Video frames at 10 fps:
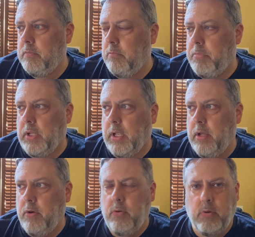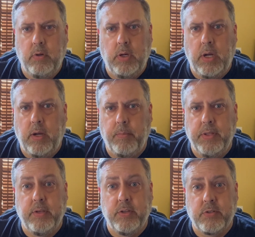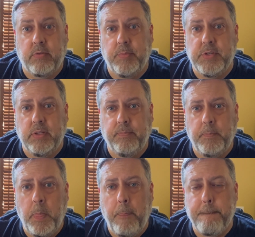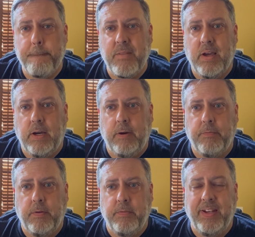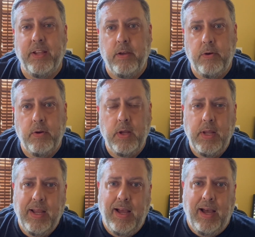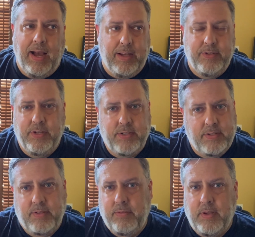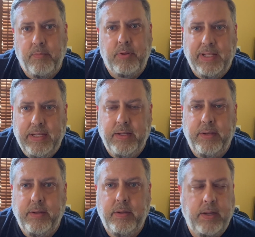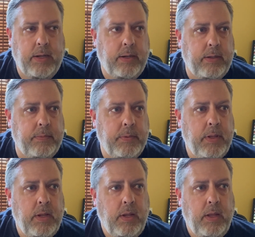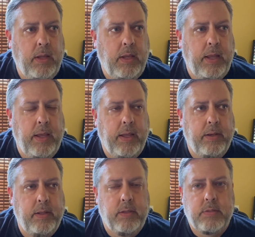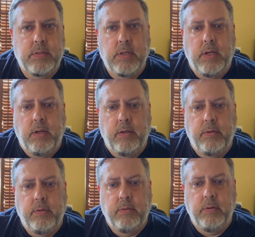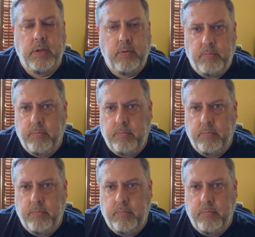below in the description of the video I just completed, and it's you know,